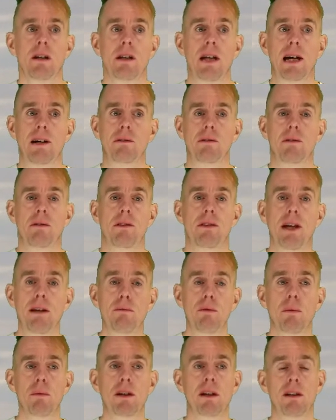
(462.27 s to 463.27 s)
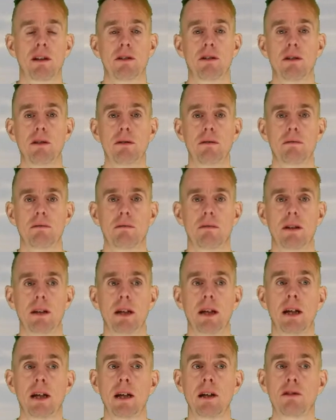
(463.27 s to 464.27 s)
Now, then what we're going to do
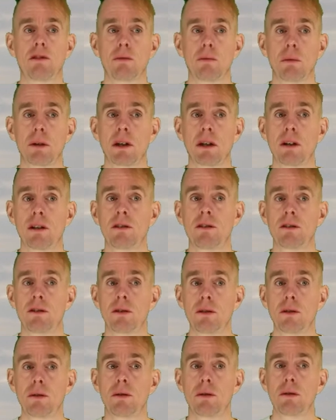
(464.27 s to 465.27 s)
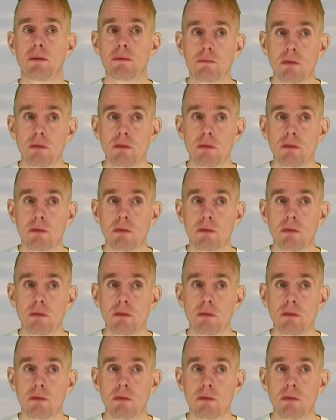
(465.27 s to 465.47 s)
is we're going to